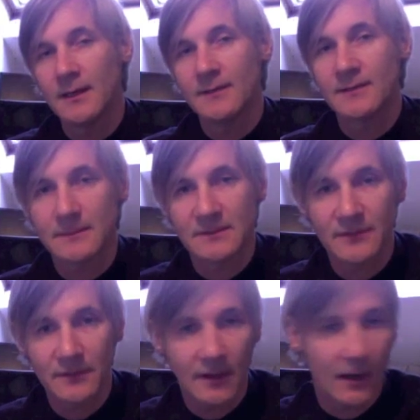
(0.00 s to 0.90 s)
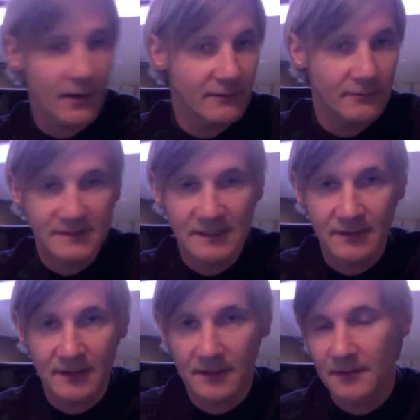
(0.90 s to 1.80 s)
in terms of are they
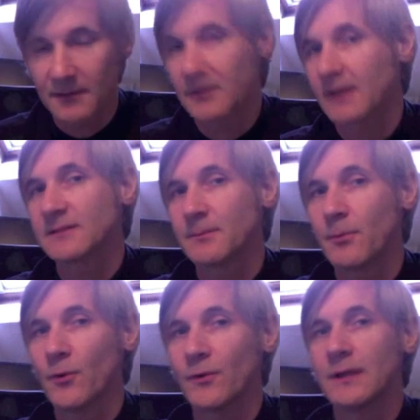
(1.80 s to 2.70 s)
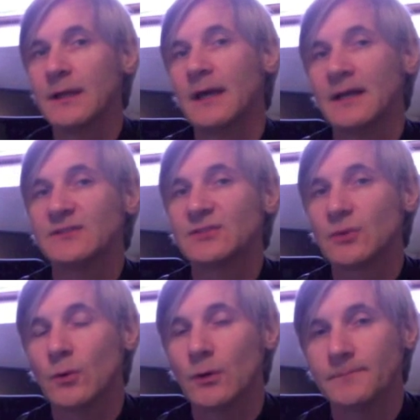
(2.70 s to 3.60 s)
receiving the correct support and
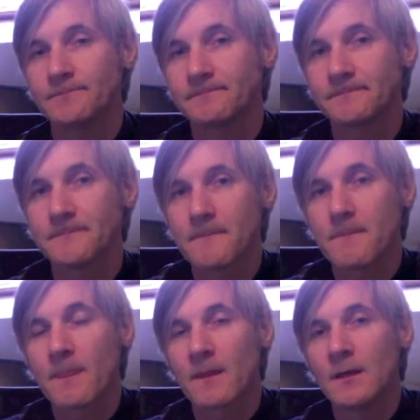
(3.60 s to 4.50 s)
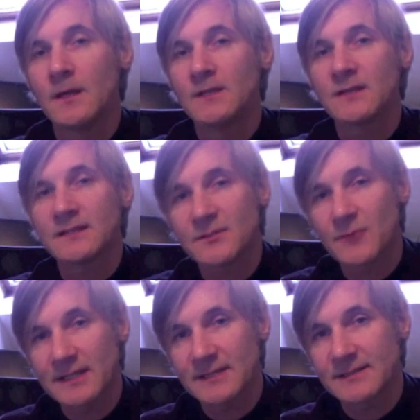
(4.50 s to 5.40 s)
so on. So that's the
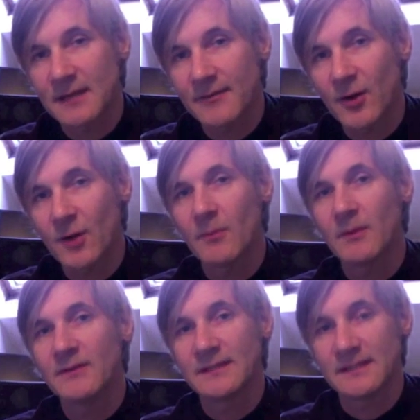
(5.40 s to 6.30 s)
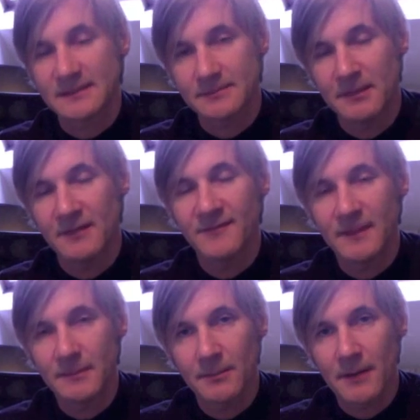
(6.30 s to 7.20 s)
rates of self-harm, and we see this
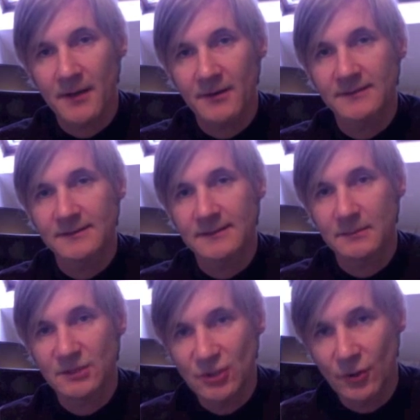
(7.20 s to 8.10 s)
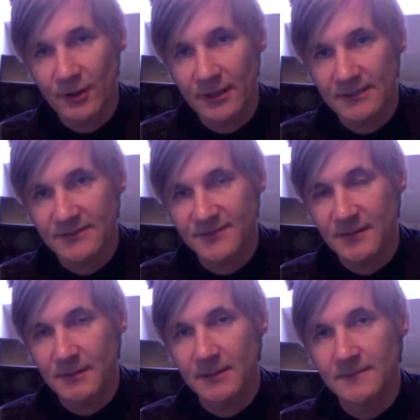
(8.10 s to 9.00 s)
male-female pattern. As I say, the majority is
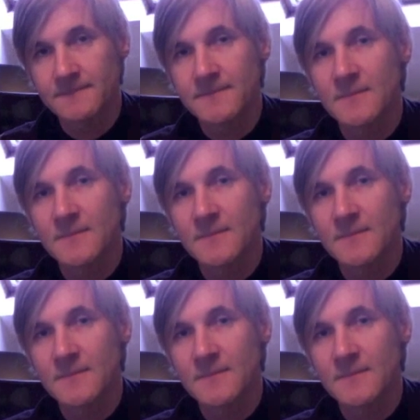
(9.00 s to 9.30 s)
female,